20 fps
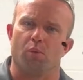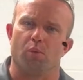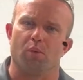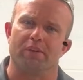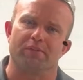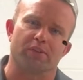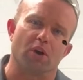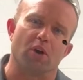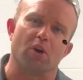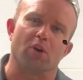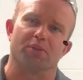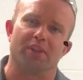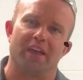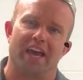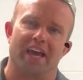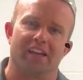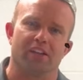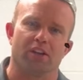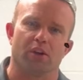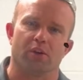We've called
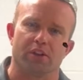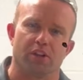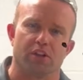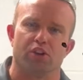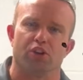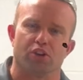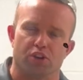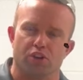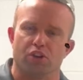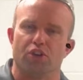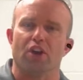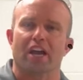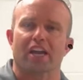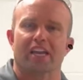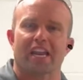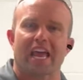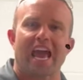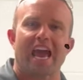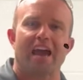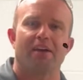that, you're not
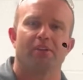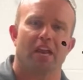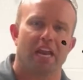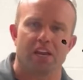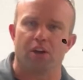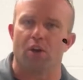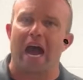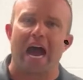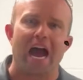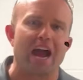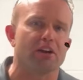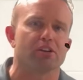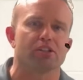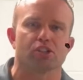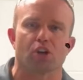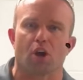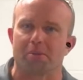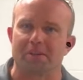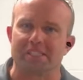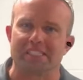going to have that. Iron
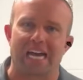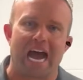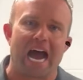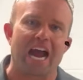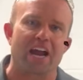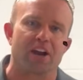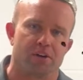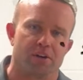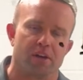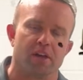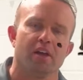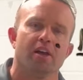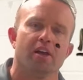sharpens iron.